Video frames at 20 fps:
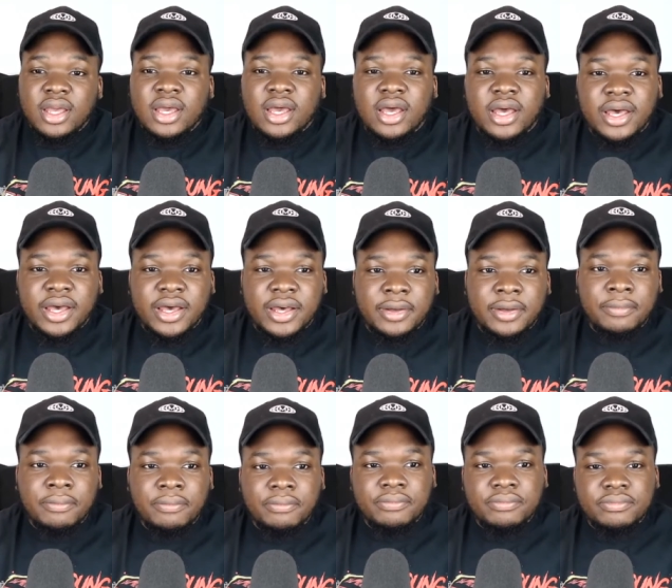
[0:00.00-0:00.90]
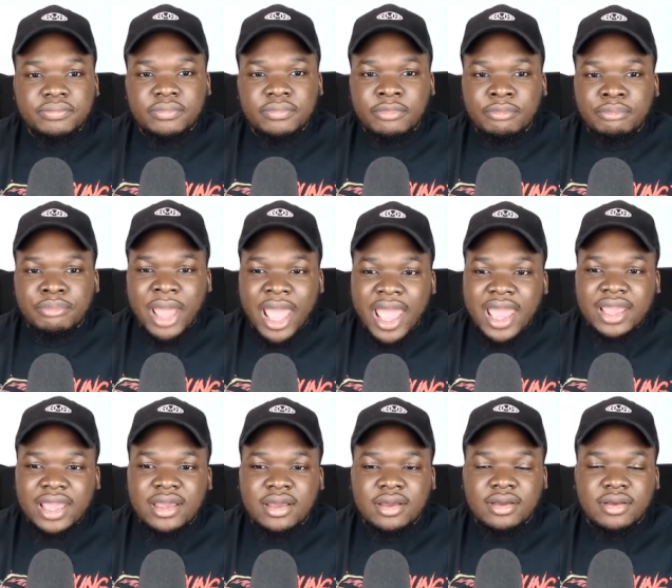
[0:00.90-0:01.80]

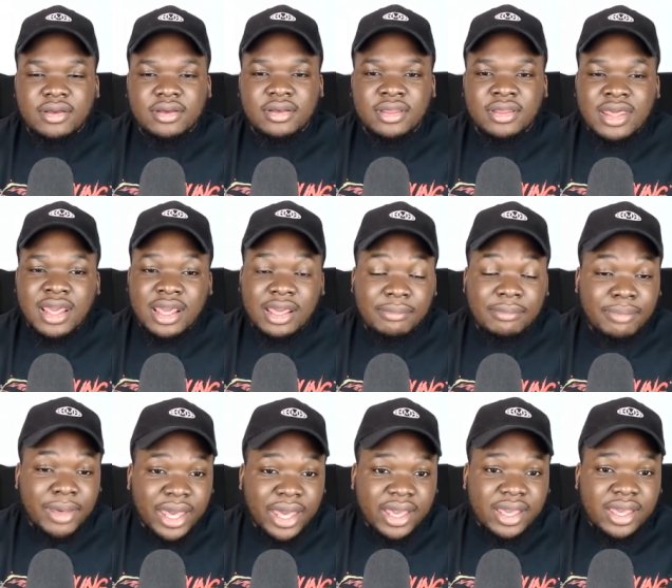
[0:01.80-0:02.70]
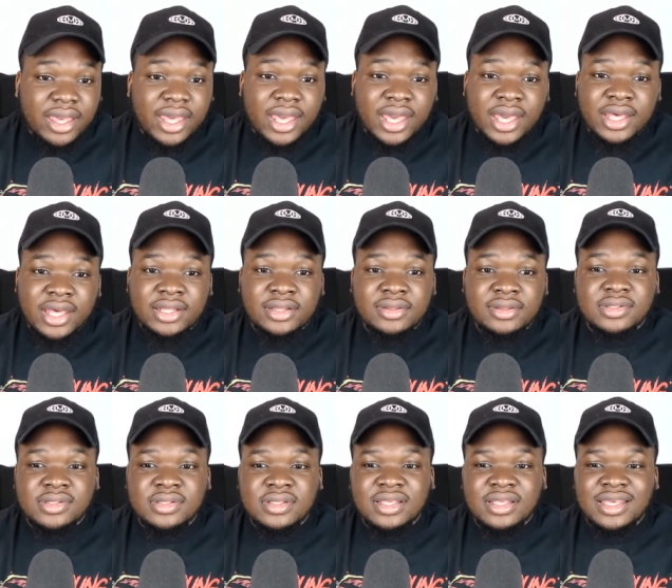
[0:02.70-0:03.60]
Pack came back, and
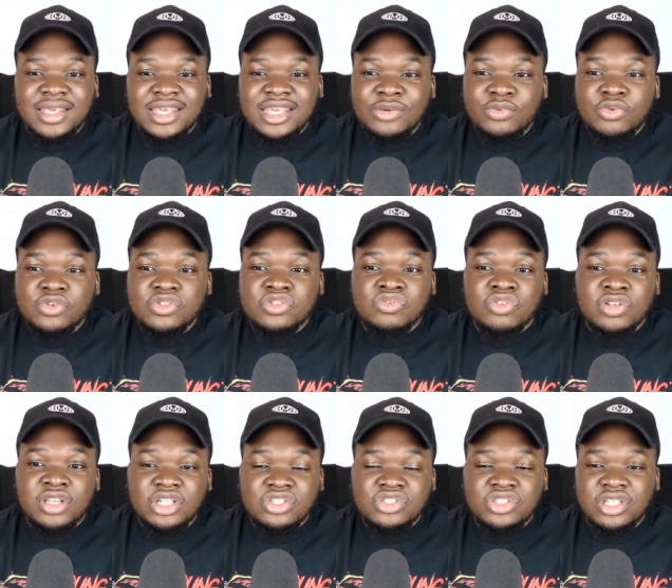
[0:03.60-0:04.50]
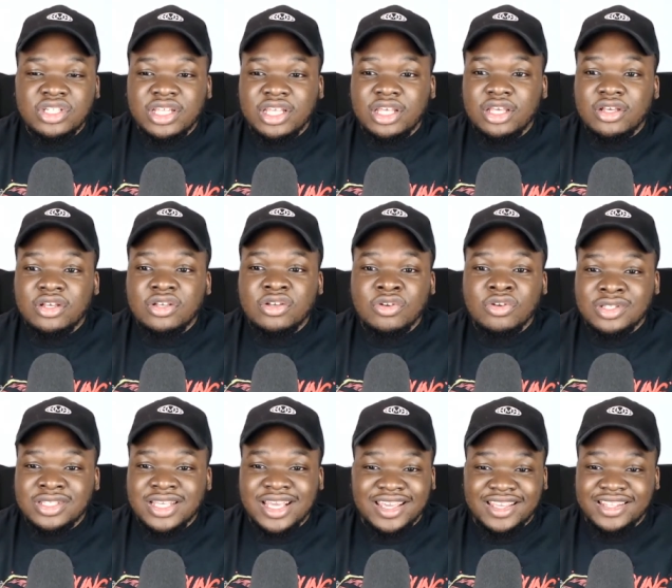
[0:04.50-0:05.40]
he was literally
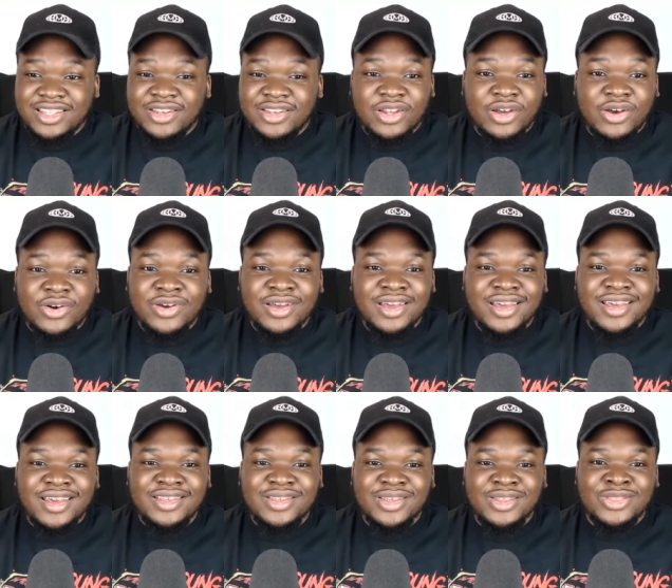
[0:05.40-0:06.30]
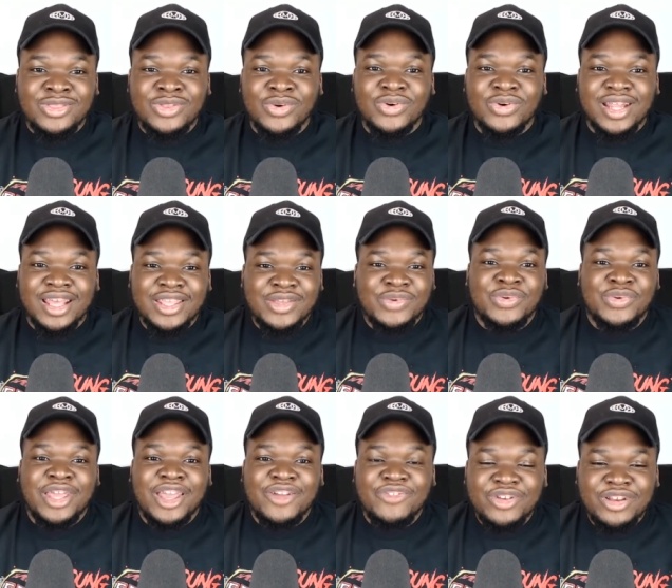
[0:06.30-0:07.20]
saying, you know, you thought that you would
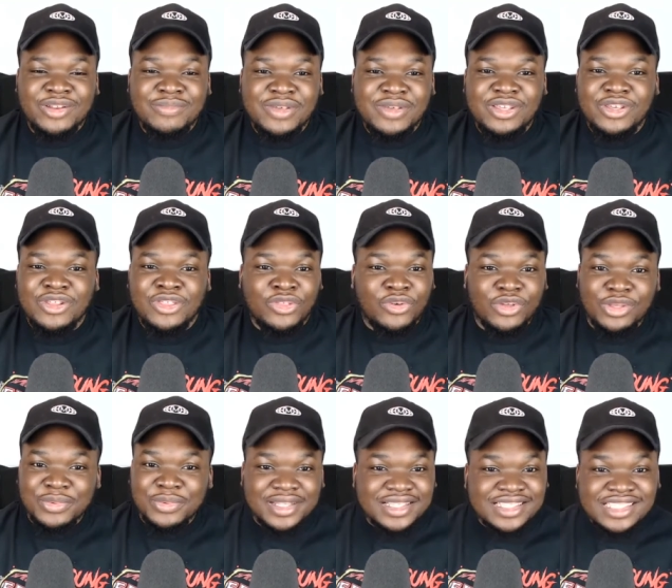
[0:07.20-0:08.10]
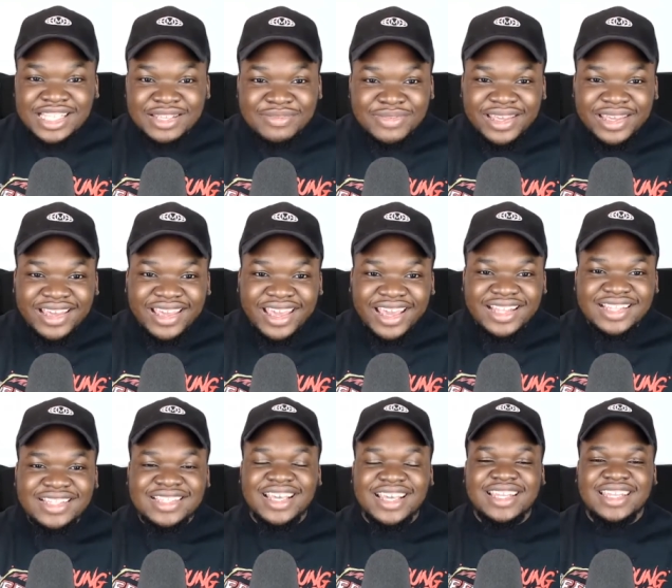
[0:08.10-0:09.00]
get rid of me, you thought you wouldn't see me
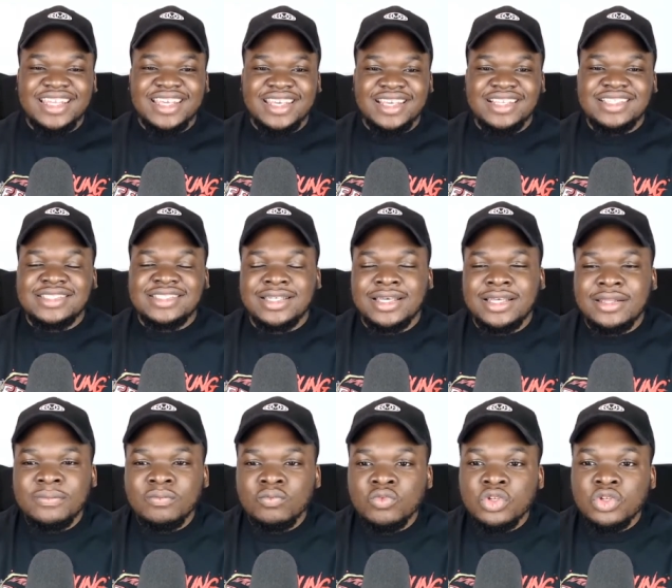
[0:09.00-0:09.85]
again, to Eddie Kingston.